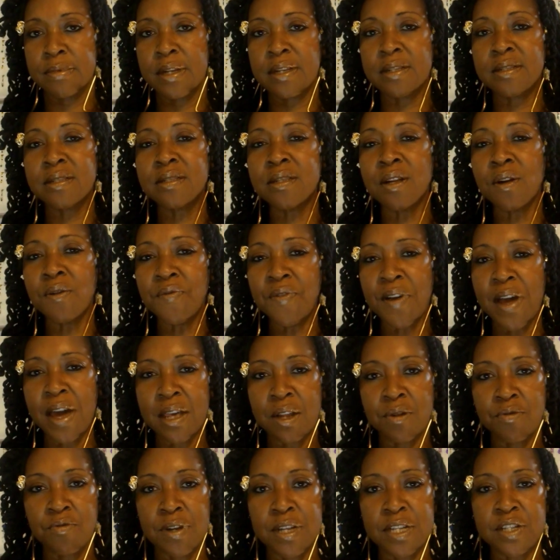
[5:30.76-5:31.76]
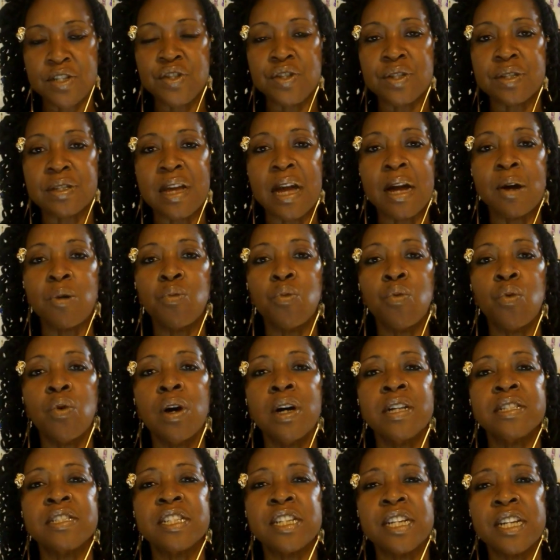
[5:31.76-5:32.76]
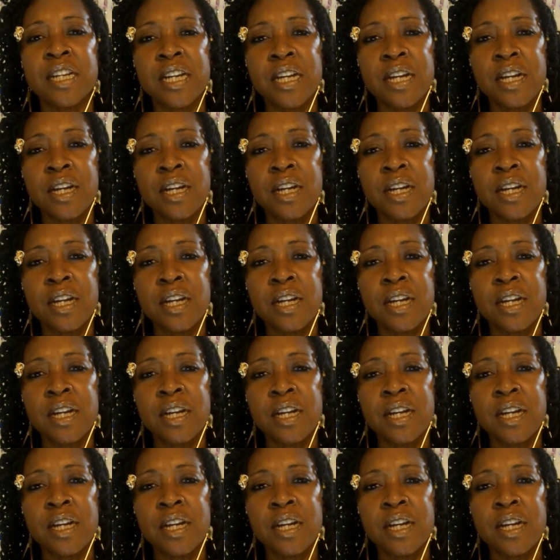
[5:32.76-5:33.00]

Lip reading: It's self-adoration. I want